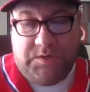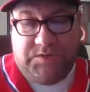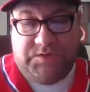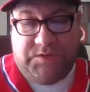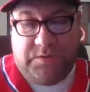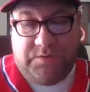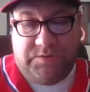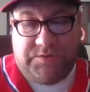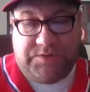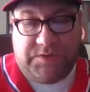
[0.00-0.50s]

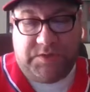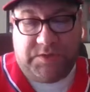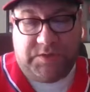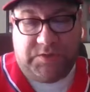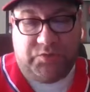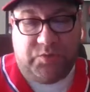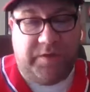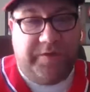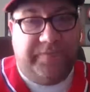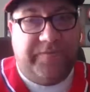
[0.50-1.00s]
So it was
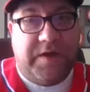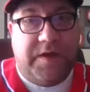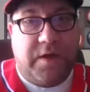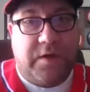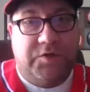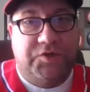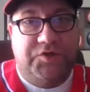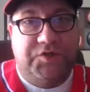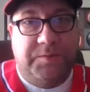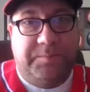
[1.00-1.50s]
a
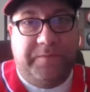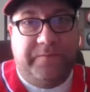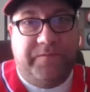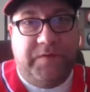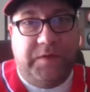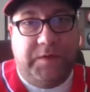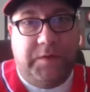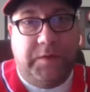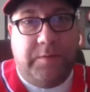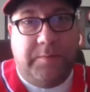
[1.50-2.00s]
$25 shipping
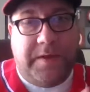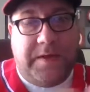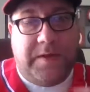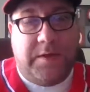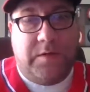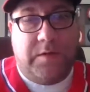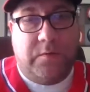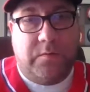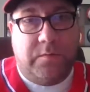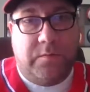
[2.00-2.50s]
fee, no
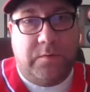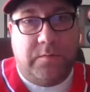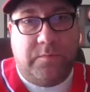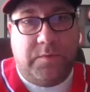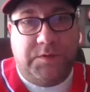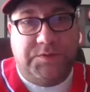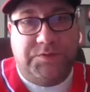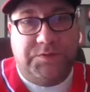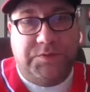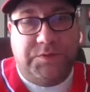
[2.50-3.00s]
matter
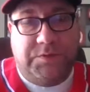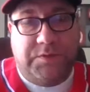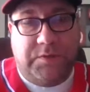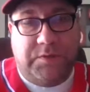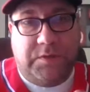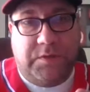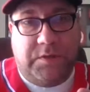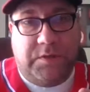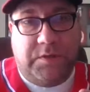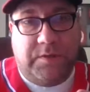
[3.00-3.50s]
what
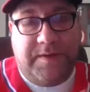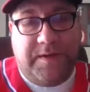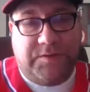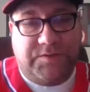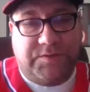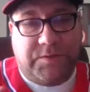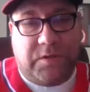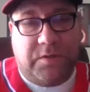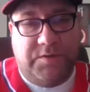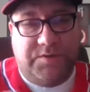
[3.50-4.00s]
your
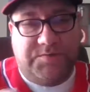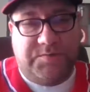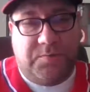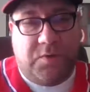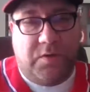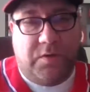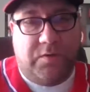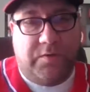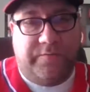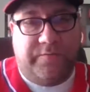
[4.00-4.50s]
amounts are in the
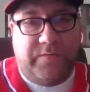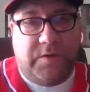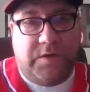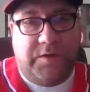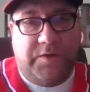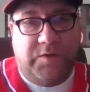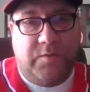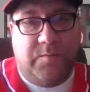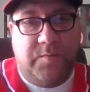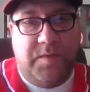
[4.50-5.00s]
smaller
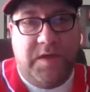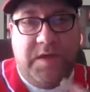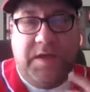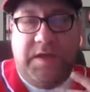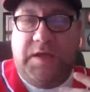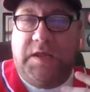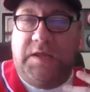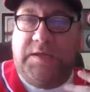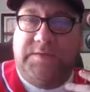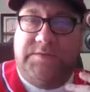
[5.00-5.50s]
volume,
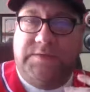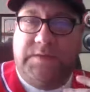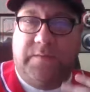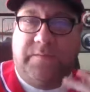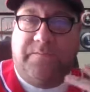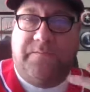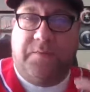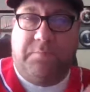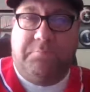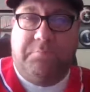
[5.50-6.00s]

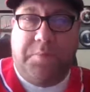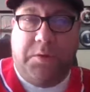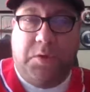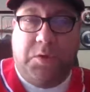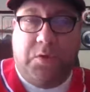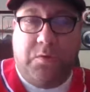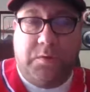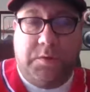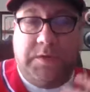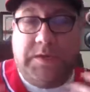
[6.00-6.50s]
except for
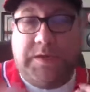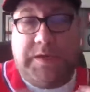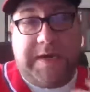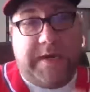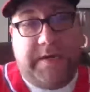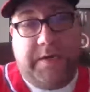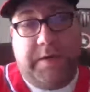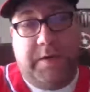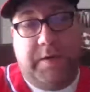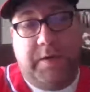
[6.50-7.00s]
bulk. And
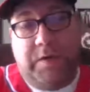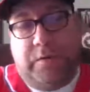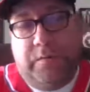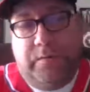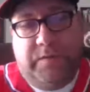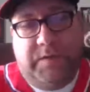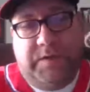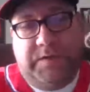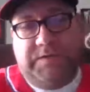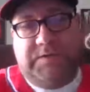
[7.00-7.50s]
I didn't
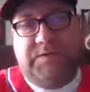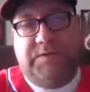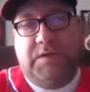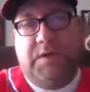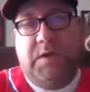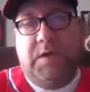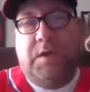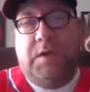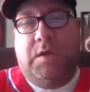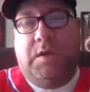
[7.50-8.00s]
know this.
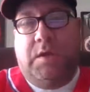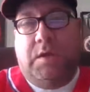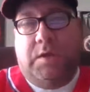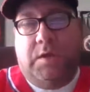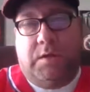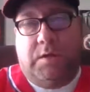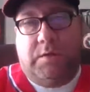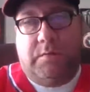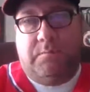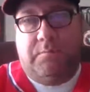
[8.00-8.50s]

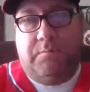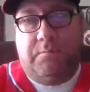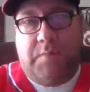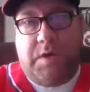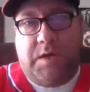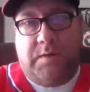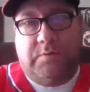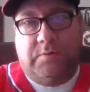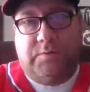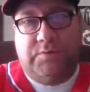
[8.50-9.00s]

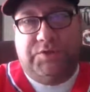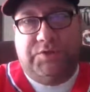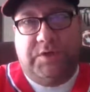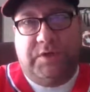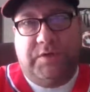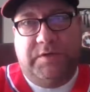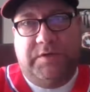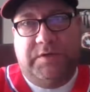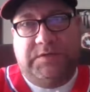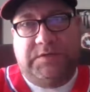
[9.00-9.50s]
Bobble
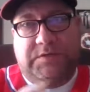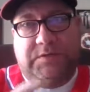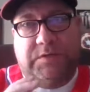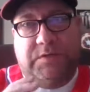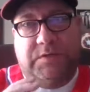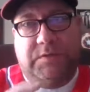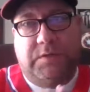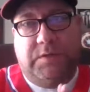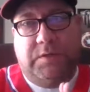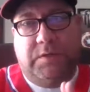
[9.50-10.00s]
shared this
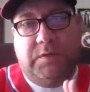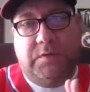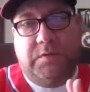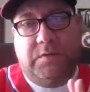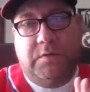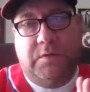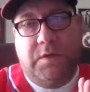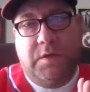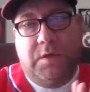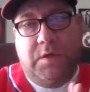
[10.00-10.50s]

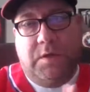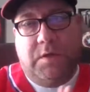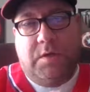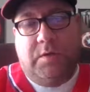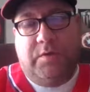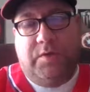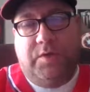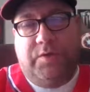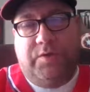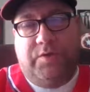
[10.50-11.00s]

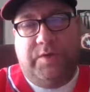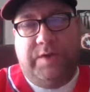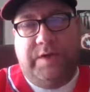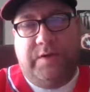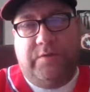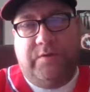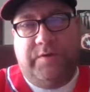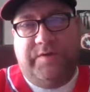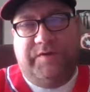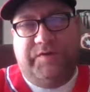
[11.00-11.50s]
the other day
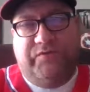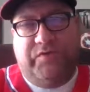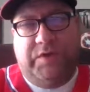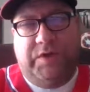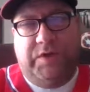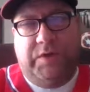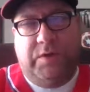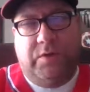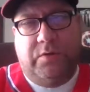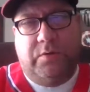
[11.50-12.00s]
on his
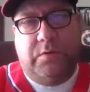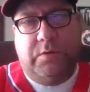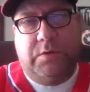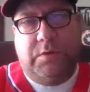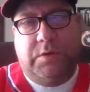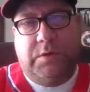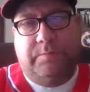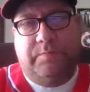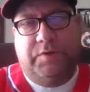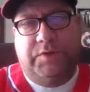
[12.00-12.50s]
video,
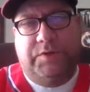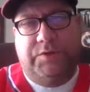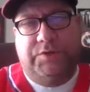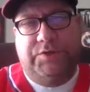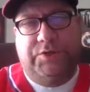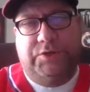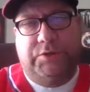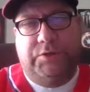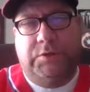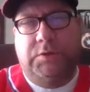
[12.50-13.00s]
I'm pretty
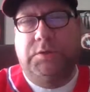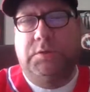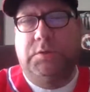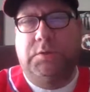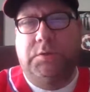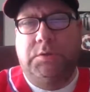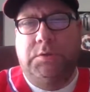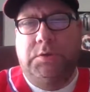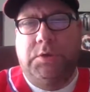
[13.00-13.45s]
sure,